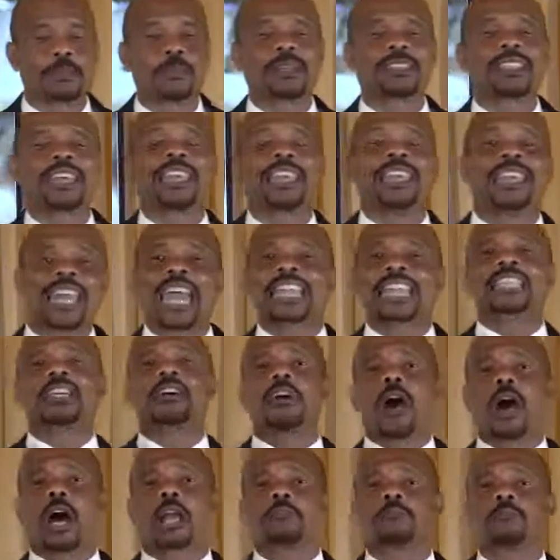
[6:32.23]
But then later
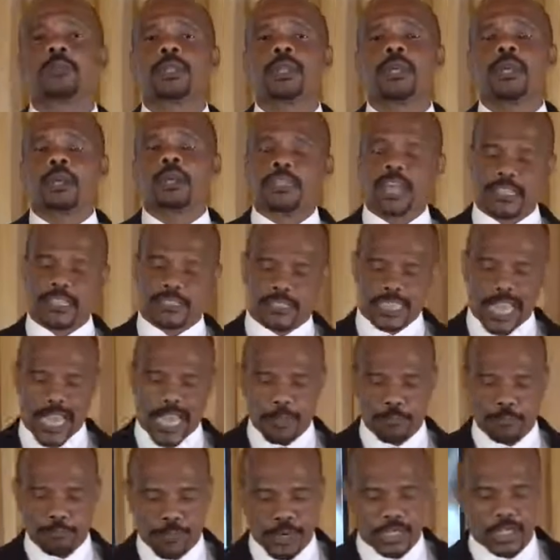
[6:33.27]
on, that same
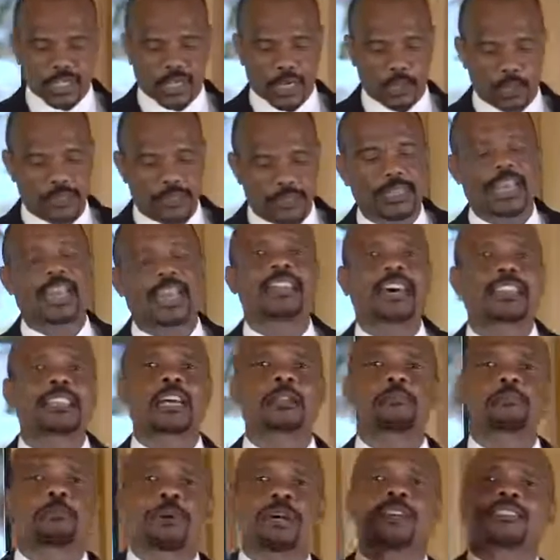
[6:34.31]
preacher would say that
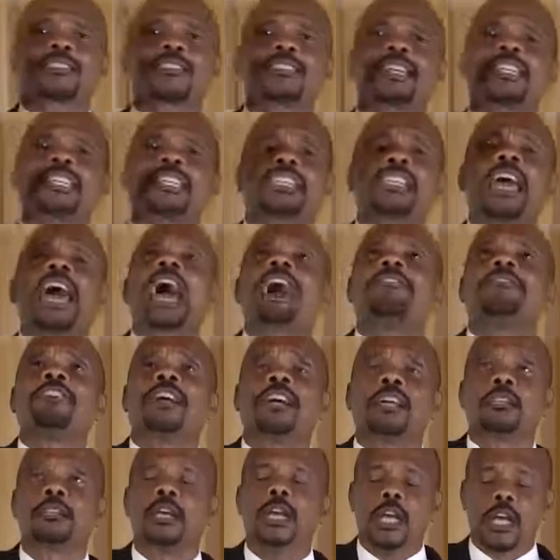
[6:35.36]
that person is in heaven